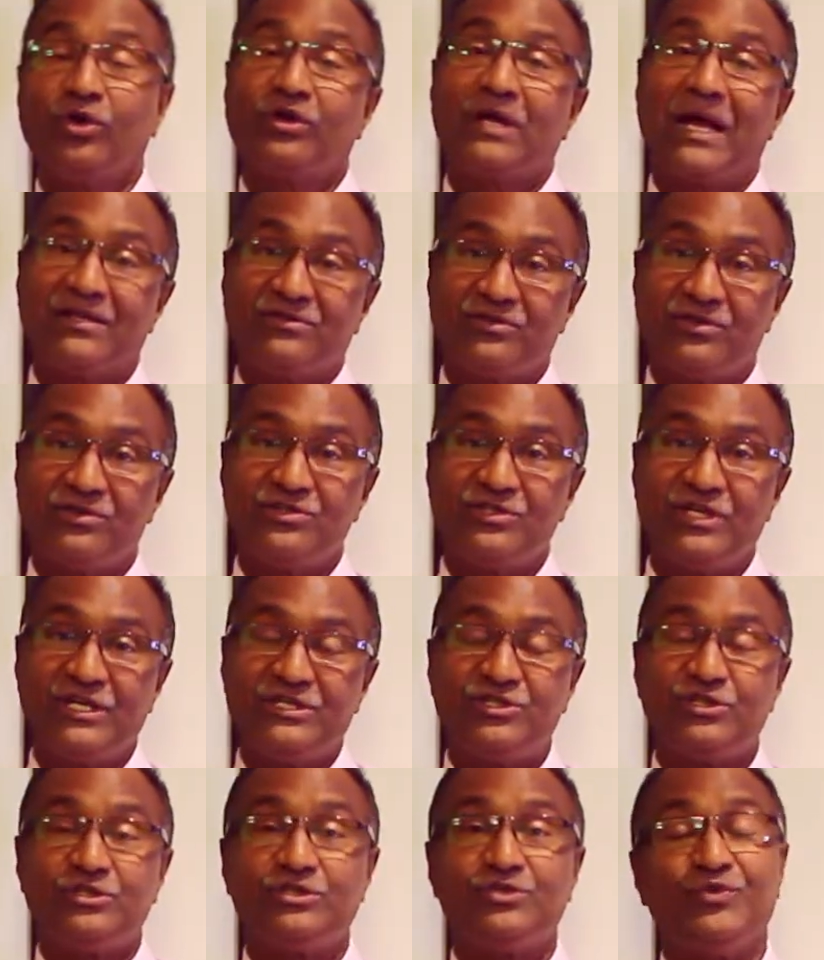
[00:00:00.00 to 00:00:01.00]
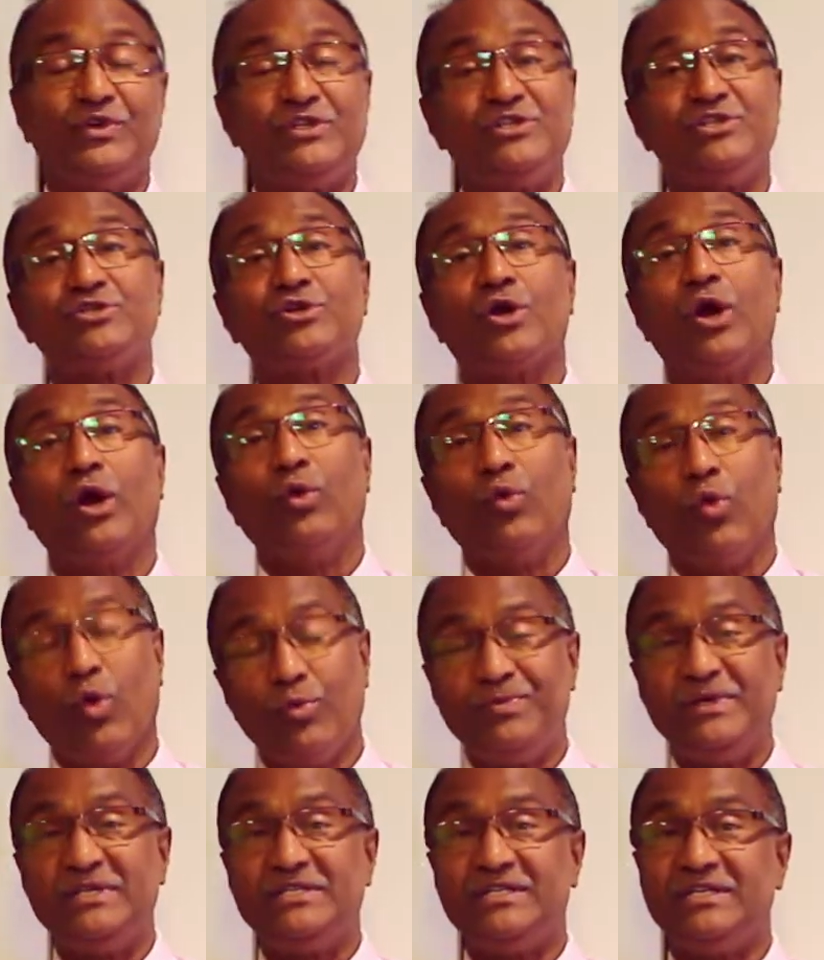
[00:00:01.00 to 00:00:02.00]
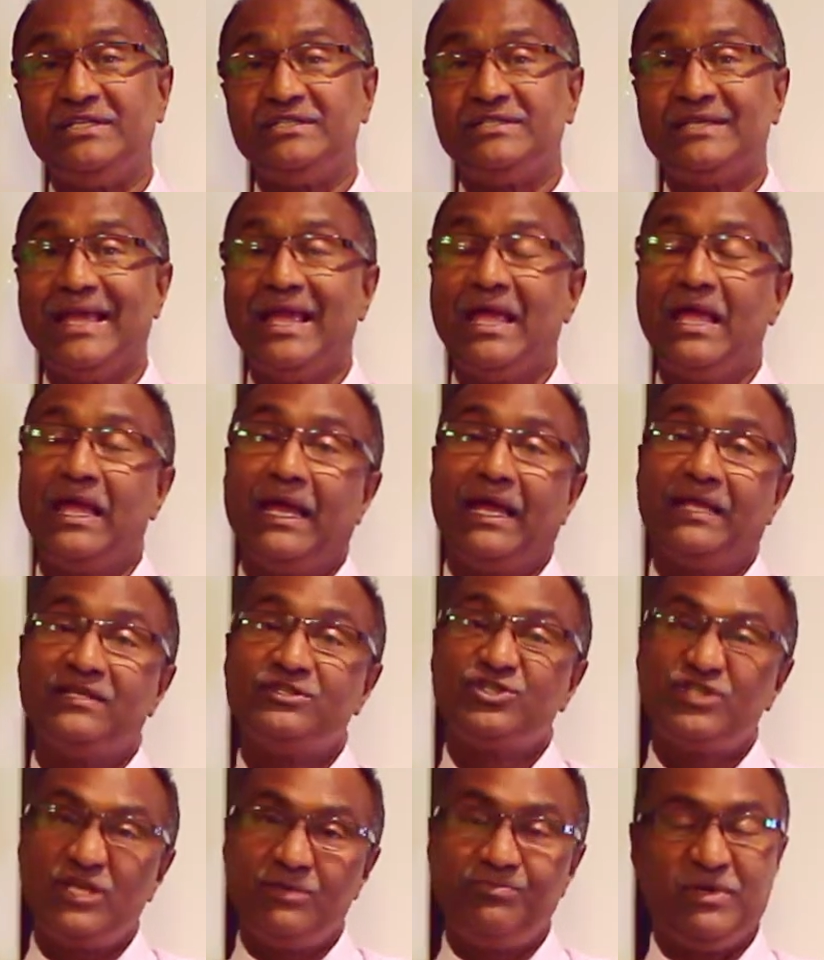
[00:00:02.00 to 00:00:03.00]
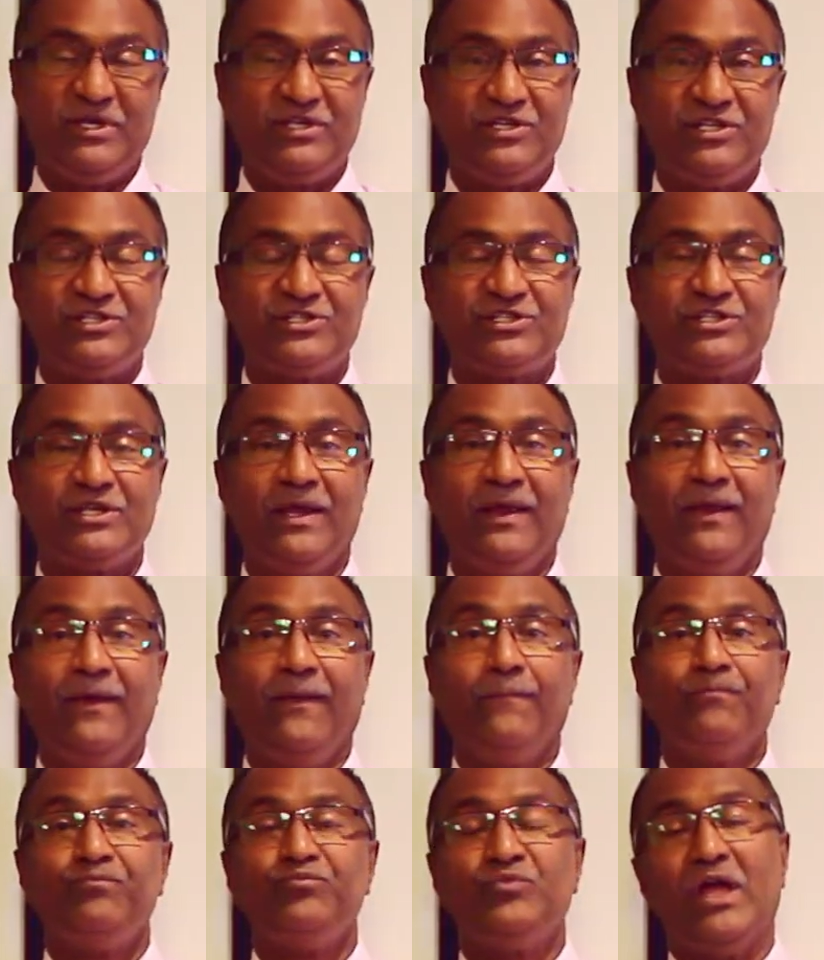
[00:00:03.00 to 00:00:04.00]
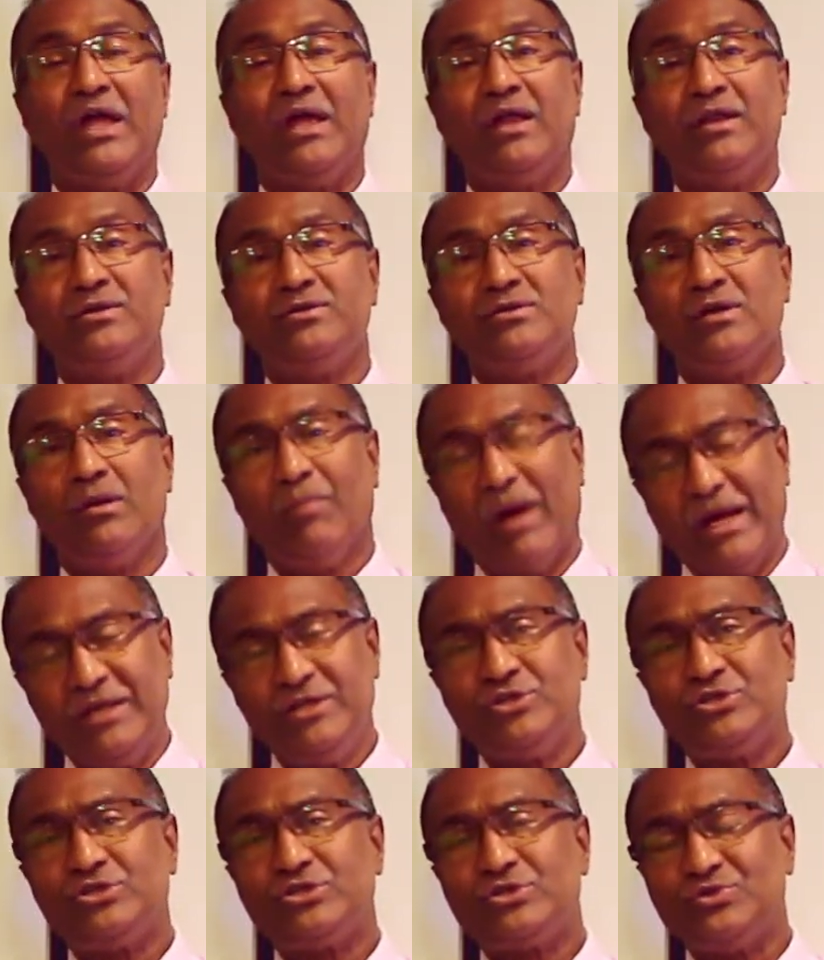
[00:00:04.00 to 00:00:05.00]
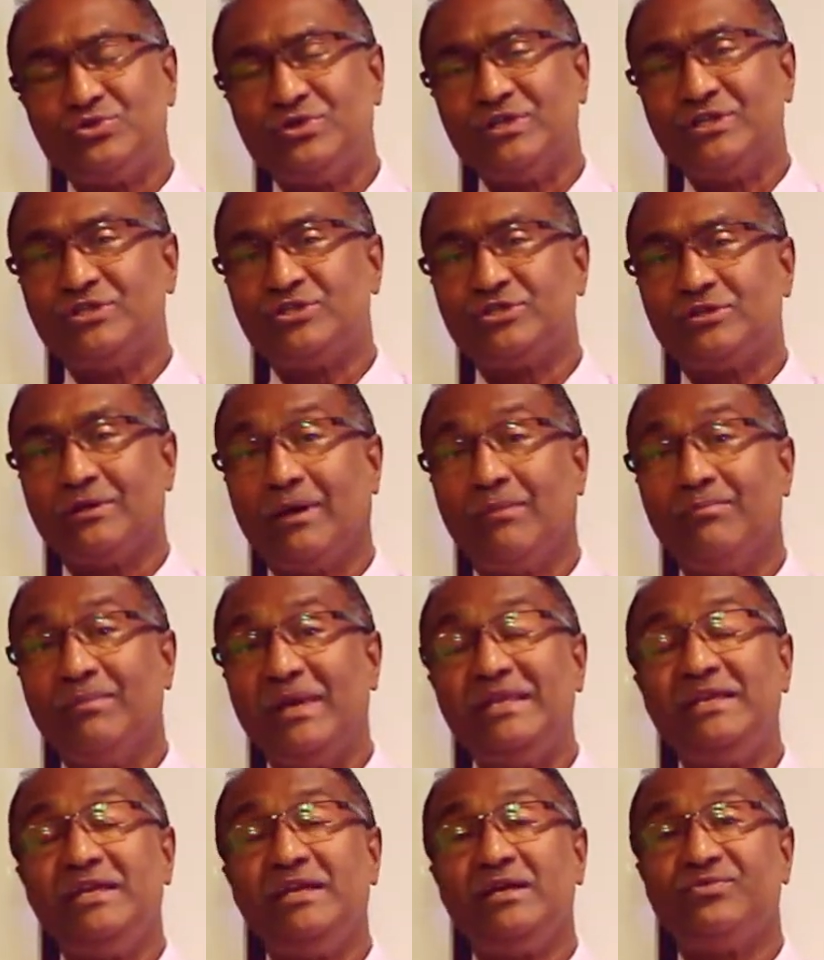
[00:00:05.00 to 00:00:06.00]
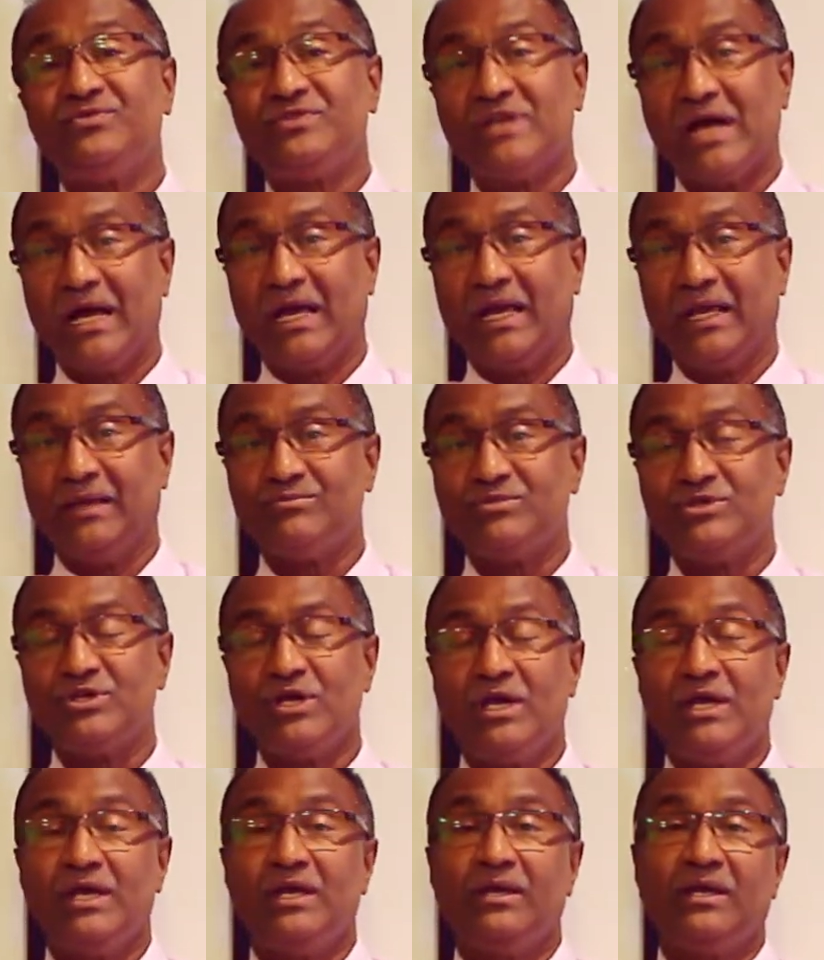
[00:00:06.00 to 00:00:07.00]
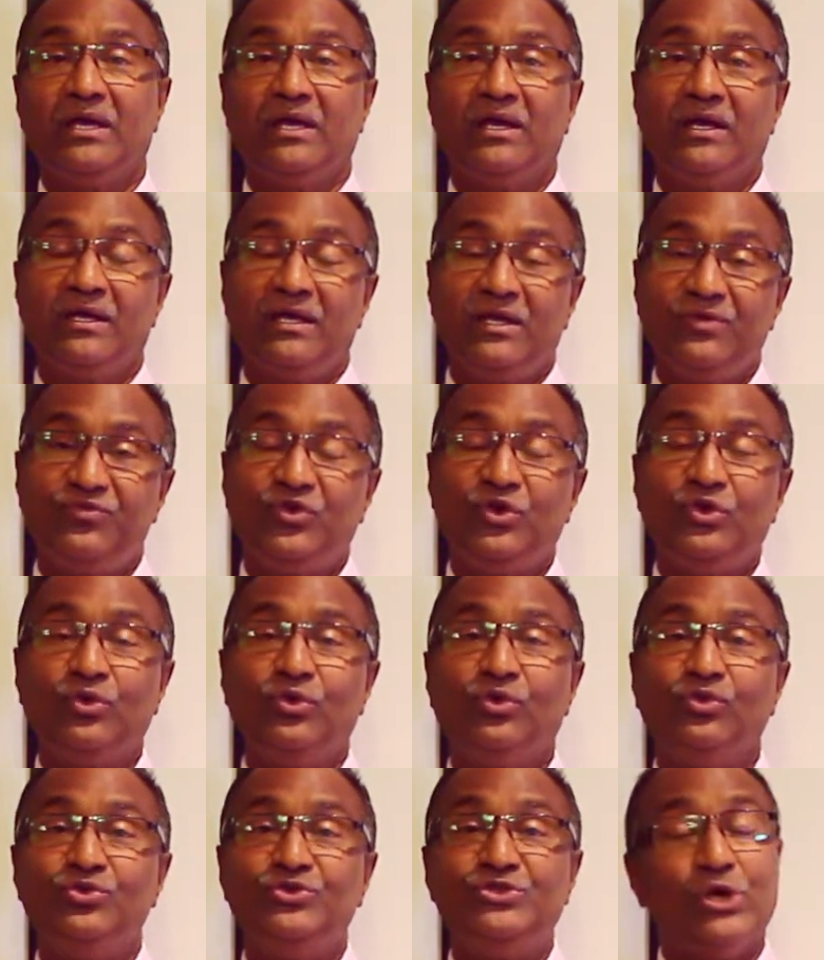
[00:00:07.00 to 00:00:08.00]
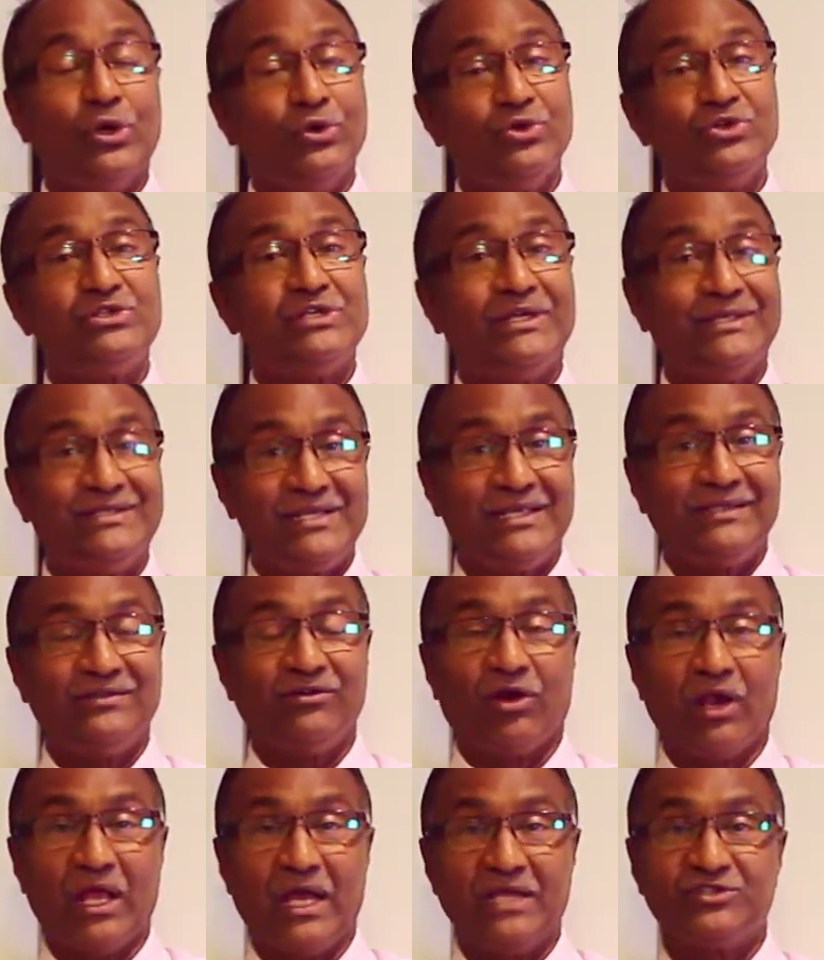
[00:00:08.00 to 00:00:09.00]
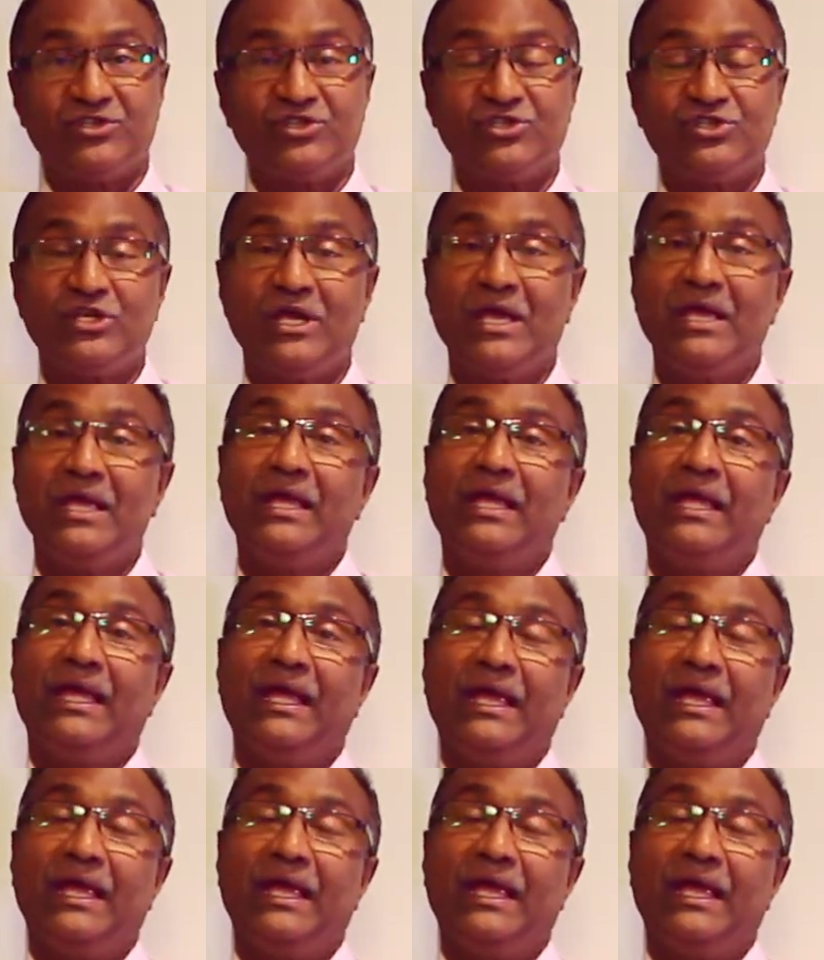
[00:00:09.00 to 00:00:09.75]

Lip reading: work authorizations, which is called OPTs and CPTs. And mind you, students, many of times, if you don't attend the classes,